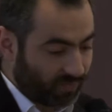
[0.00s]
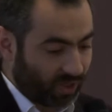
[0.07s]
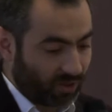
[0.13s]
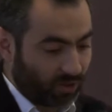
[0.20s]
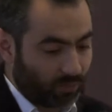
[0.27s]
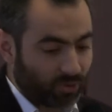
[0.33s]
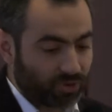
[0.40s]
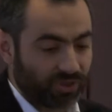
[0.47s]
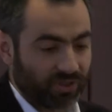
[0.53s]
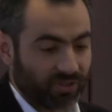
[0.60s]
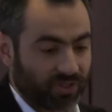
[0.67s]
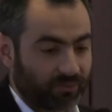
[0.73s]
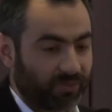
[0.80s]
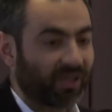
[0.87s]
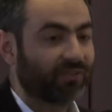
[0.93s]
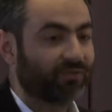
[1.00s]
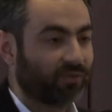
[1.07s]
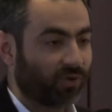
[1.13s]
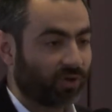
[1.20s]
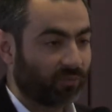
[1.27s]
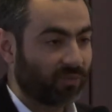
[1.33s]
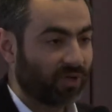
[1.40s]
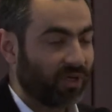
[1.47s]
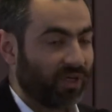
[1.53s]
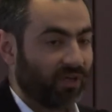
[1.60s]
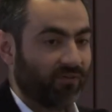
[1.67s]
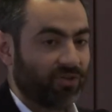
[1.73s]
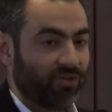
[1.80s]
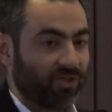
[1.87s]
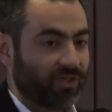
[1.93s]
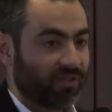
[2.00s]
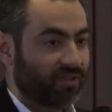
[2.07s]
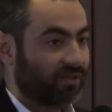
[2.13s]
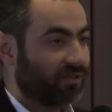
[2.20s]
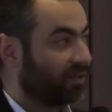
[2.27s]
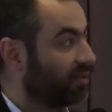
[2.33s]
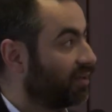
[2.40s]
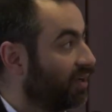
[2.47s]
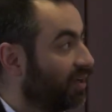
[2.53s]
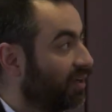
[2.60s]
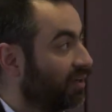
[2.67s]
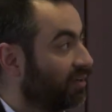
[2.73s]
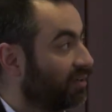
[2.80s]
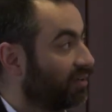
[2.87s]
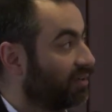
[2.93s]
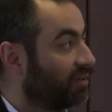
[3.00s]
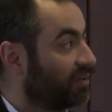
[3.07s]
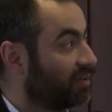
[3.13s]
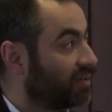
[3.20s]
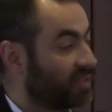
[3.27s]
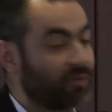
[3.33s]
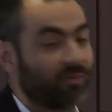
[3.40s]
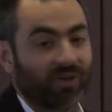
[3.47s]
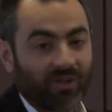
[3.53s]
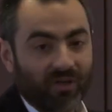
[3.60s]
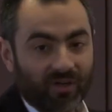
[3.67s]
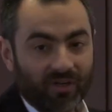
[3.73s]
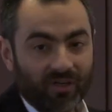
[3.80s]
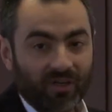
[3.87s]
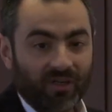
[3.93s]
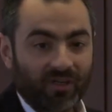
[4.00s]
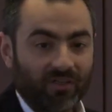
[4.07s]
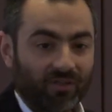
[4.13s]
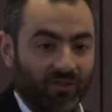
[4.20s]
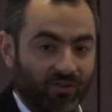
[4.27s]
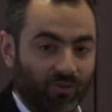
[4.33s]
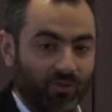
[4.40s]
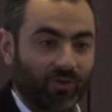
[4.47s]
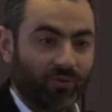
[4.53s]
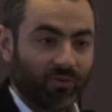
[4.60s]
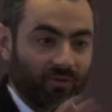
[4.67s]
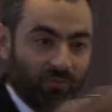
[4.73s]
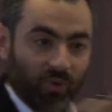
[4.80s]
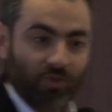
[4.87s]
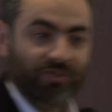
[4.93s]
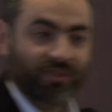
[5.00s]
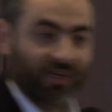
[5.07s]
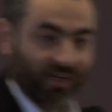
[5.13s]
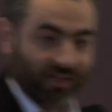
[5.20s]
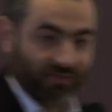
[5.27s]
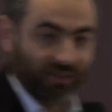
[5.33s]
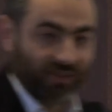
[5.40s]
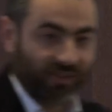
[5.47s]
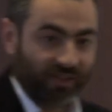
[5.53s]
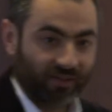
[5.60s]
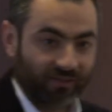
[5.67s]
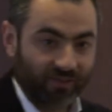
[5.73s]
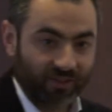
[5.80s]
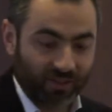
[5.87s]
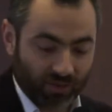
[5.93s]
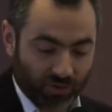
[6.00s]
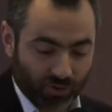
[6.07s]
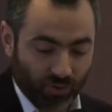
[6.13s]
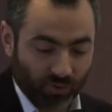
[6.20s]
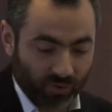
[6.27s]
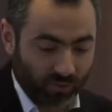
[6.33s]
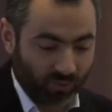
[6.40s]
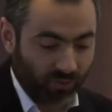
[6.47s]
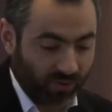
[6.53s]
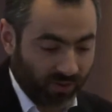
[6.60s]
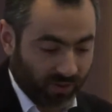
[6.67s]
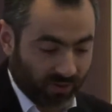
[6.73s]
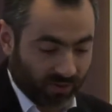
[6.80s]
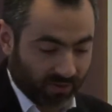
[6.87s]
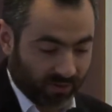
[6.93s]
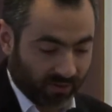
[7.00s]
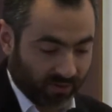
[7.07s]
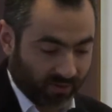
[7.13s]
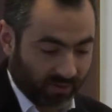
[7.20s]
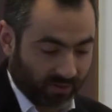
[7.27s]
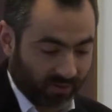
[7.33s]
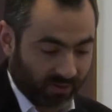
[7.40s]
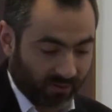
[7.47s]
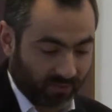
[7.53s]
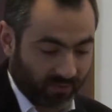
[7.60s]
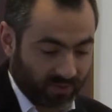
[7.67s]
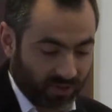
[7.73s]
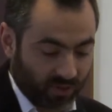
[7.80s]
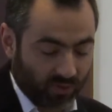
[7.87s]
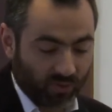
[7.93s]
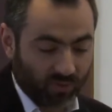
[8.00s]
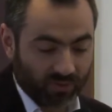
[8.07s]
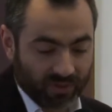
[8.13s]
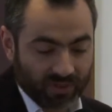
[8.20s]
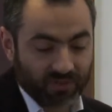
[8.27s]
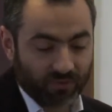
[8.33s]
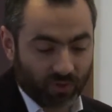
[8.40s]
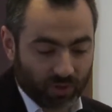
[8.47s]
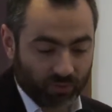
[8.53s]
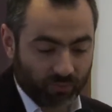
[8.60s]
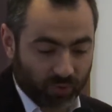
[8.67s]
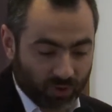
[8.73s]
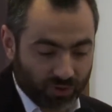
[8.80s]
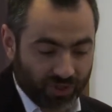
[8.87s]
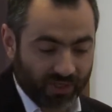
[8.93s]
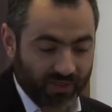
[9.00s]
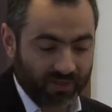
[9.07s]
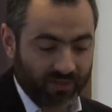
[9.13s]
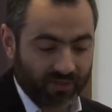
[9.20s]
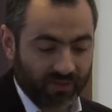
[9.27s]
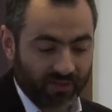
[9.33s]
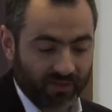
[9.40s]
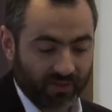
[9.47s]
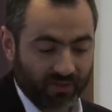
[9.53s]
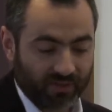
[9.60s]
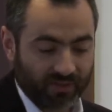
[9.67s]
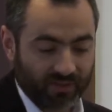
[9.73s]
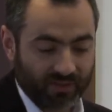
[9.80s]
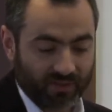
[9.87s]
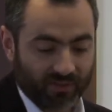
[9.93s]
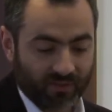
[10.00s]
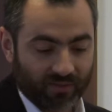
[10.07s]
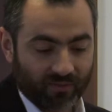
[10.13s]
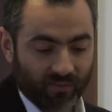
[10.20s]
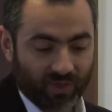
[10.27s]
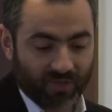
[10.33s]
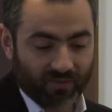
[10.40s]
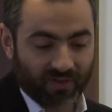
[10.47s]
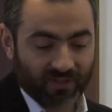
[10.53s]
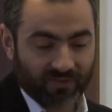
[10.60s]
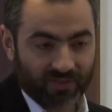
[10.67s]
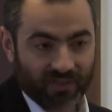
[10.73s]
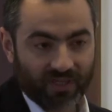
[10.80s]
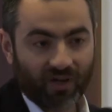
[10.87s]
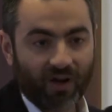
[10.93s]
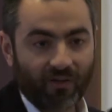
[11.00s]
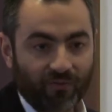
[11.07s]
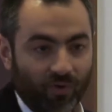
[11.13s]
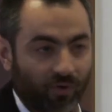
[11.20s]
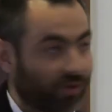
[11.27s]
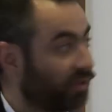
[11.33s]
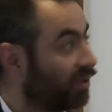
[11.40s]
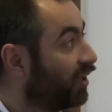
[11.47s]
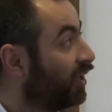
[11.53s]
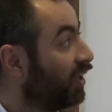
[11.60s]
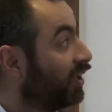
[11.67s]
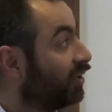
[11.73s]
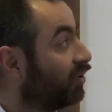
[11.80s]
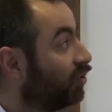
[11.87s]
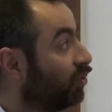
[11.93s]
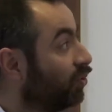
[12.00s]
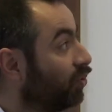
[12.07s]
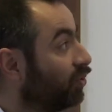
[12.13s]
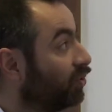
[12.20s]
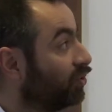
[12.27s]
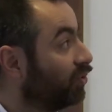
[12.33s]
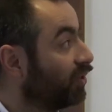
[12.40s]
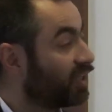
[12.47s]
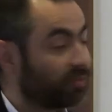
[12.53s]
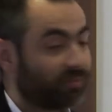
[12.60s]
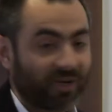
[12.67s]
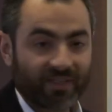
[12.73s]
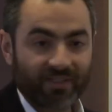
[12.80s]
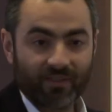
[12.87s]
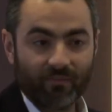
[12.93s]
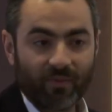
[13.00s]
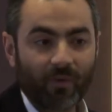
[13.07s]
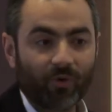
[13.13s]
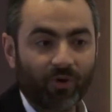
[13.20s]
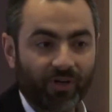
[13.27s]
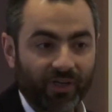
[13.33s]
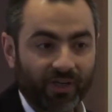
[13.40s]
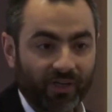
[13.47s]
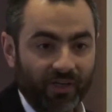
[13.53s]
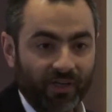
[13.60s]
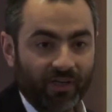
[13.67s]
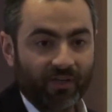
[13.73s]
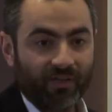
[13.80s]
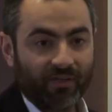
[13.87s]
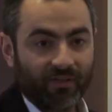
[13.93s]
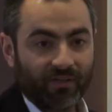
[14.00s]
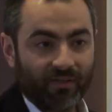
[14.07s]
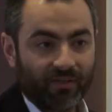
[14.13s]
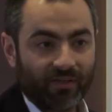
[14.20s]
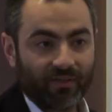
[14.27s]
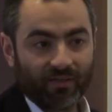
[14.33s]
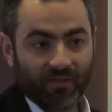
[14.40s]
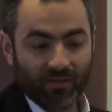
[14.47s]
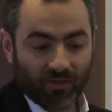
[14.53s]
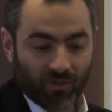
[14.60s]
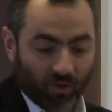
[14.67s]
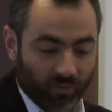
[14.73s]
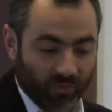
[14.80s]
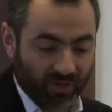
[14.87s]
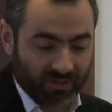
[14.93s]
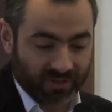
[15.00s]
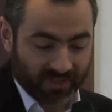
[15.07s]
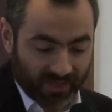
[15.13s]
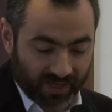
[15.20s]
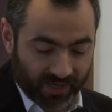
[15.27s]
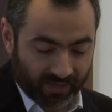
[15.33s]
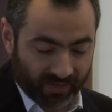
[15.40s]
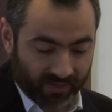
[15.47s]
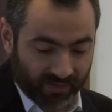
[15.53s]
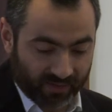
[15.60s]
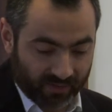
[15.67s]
a homogeneous platform which is similar to the postcard what I show you. So this first project was our effort to express the memory in an urban scale,